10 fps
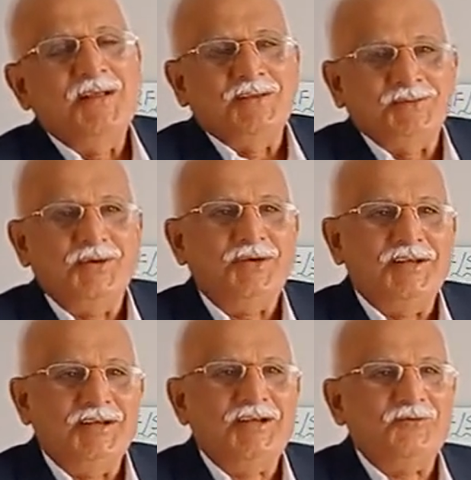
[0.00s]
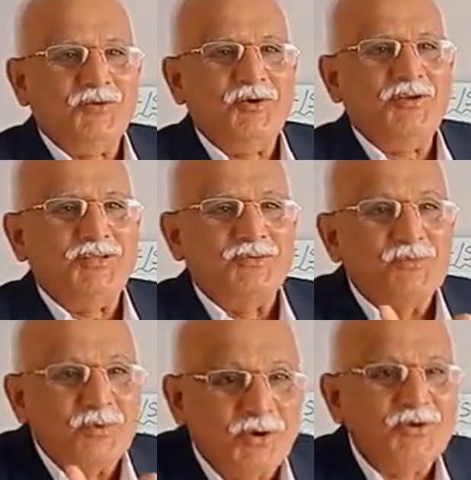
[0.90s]
so heat flow is
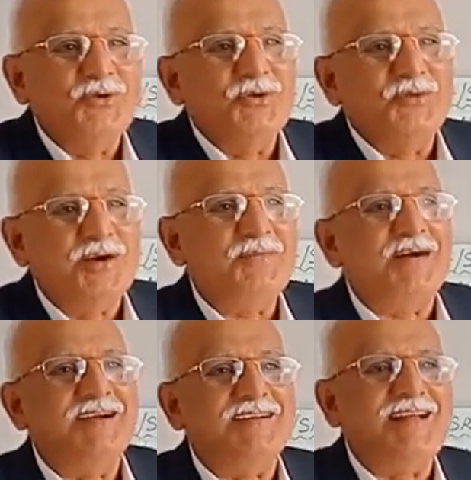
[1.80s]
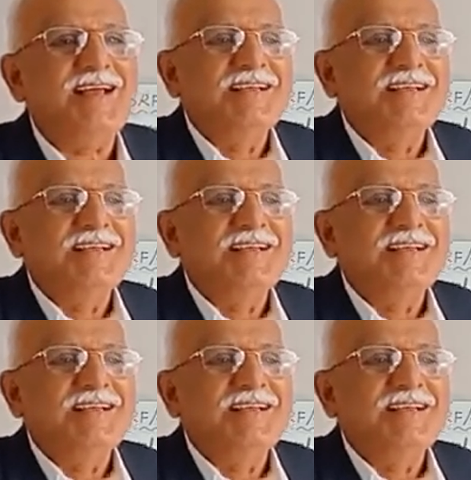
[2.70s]
more uniform under the